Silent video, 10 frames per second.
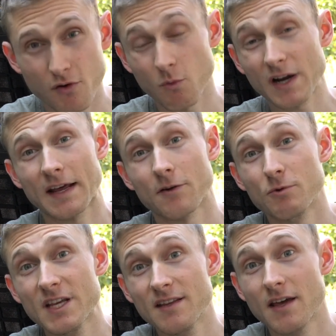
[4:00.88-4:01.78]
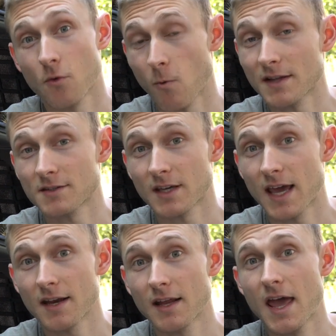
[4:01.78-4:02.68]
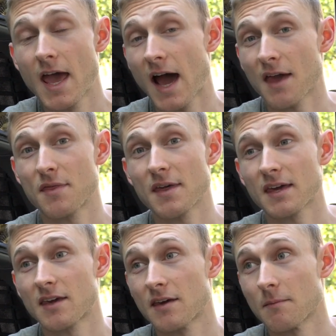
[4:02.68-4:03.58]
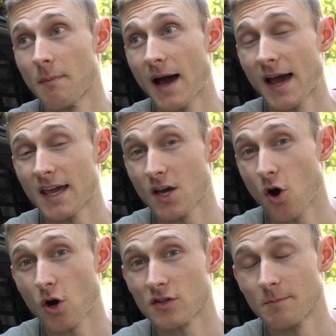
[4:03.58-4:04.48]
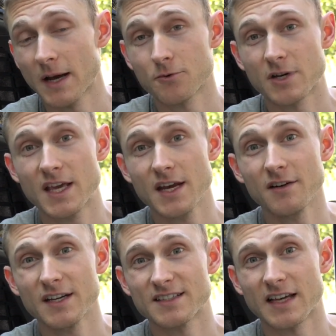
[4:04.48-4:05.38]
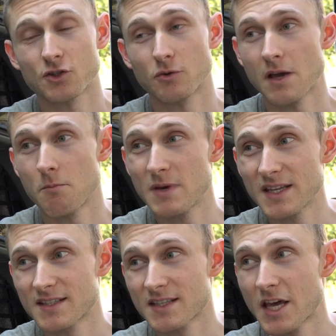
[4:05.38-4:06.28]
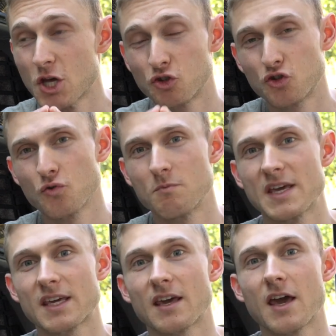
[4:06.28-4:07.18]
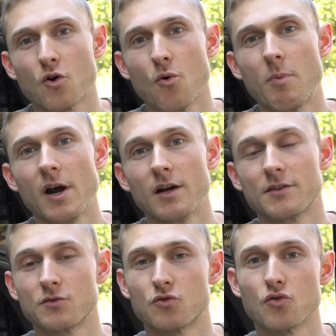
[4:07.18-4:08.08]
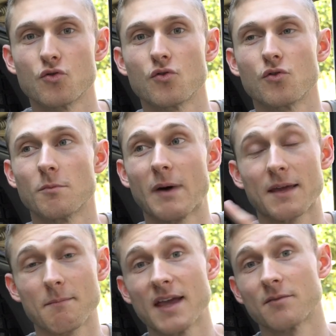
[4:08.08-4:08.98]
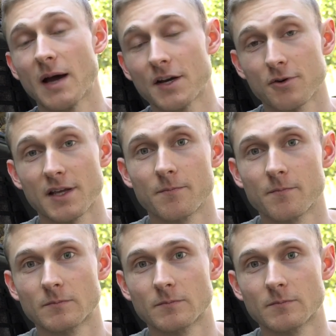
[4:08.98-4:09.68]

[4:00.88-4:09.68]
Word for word: From what I read, once again, I think my aux battery here is actually a bit too big compared to my main battery.